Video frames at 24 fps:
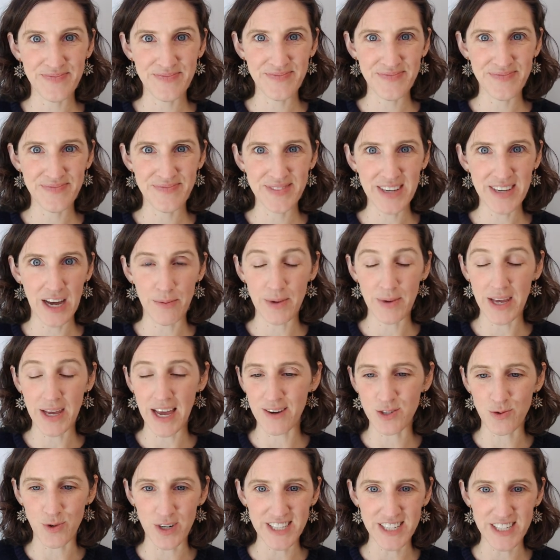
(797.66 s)
tell me how
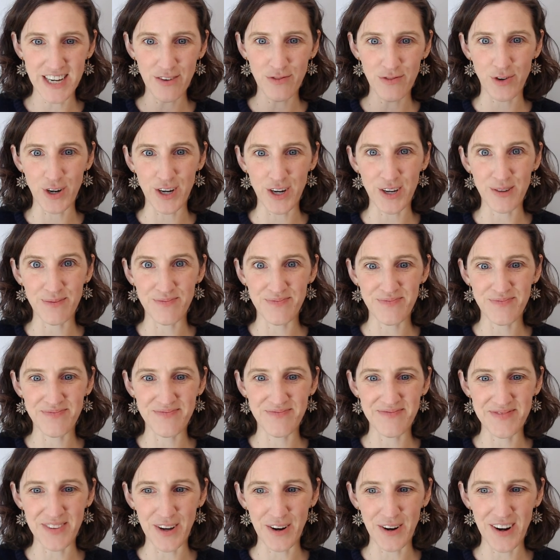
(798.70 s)
it's worked out for you.
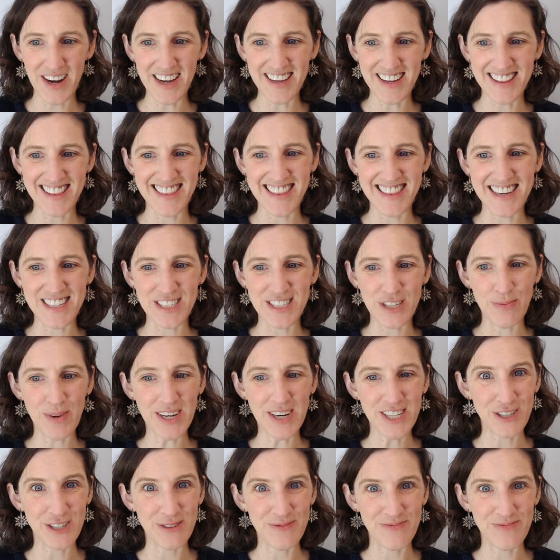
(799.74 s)
All right. Thanks so much.